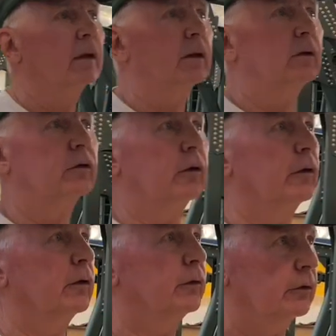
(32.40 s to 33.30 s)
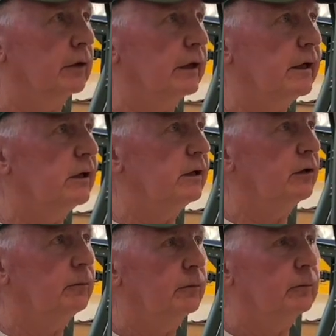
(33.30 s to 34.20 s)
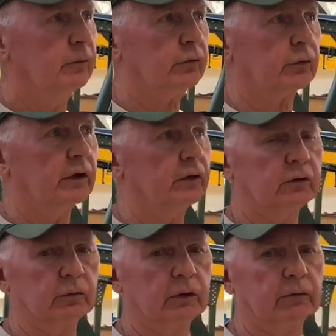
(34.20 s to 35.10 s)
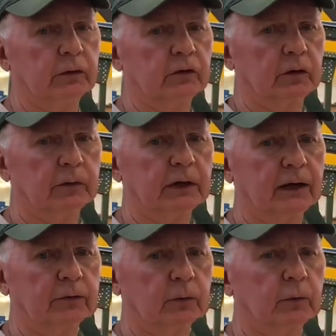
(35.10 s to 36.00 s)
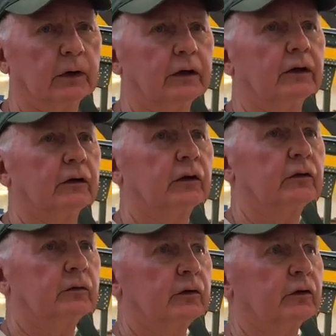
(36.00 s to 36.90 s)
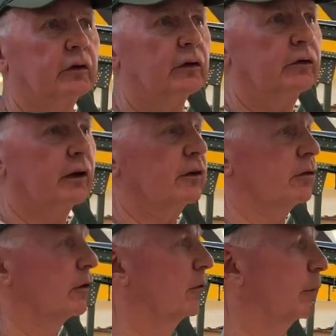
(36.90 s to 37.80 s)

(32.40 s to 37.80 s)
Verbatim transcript: So there's eighty strings of rivets that we have to put into this, just this section of the